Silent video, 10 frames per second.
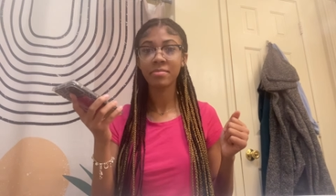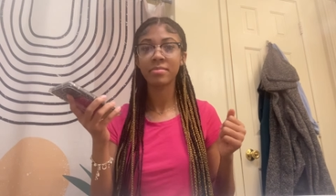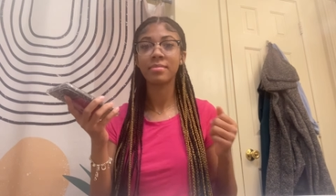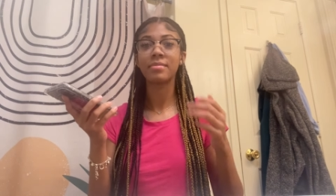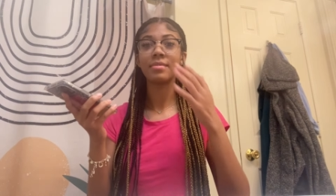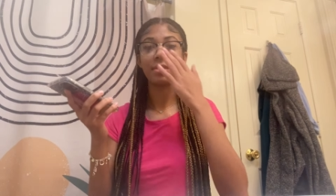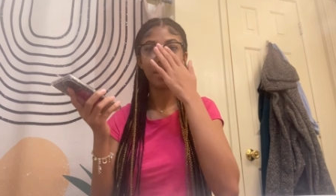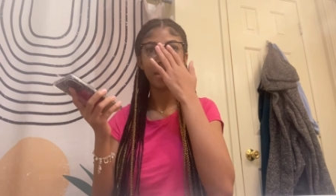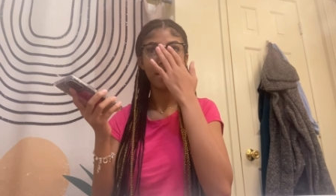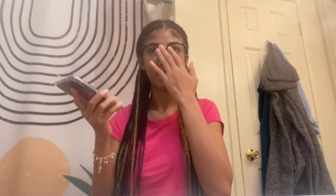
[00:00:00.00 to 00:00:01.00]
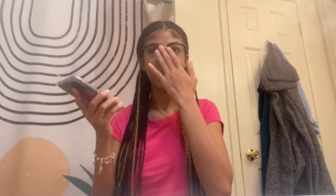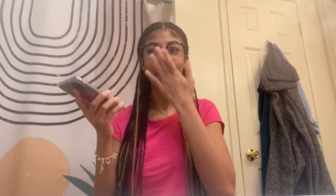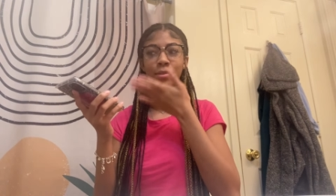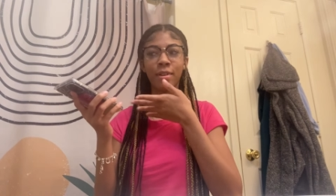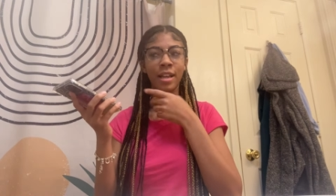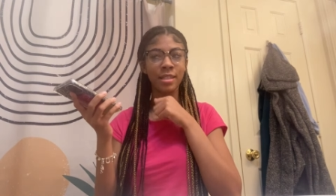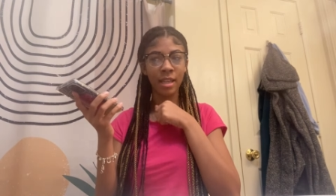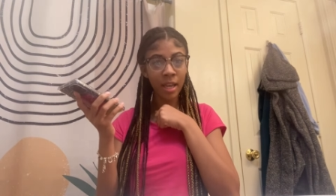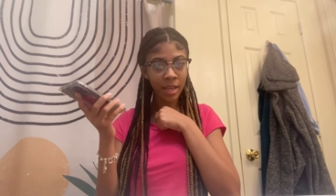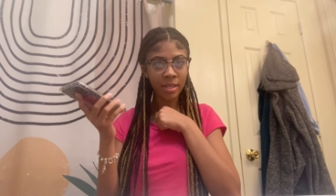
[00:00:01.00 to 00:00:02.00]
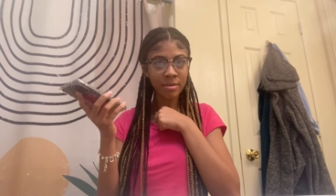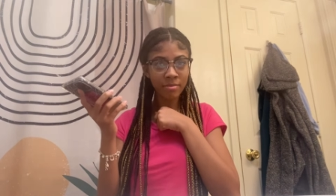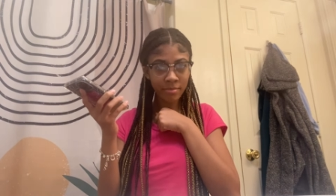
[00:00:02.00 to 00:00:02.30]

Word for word: girl. That's what I said.